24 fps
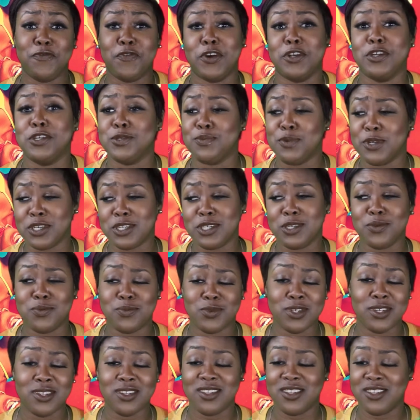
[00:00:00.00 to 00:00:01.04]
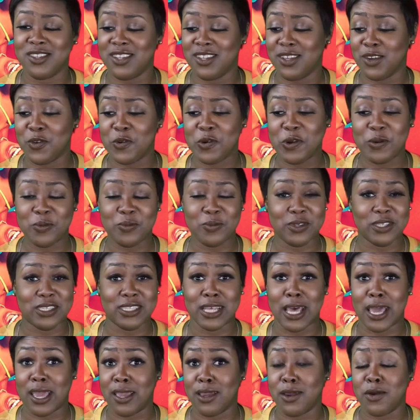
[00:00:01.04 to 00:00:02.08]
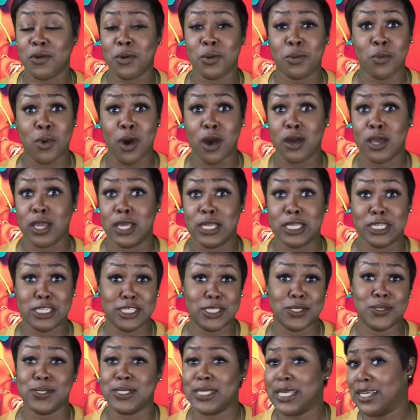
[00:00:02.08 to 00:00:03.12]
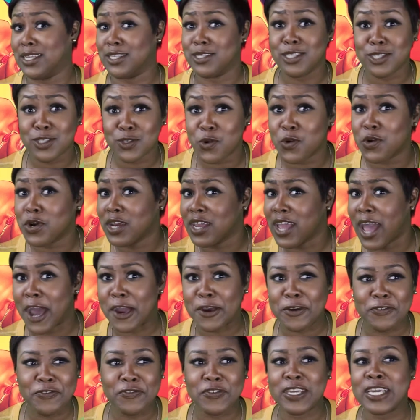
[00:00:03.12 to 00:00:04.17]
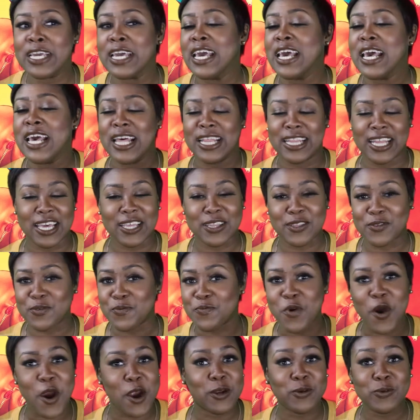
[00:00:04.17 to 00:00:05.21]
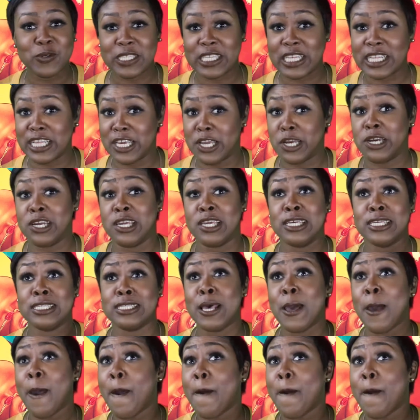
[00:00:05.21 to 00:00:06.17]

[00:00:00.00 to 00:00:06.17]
funny, especially when the Crip was like Crip walking and she was like, is this choreography? Like the party was hilarious.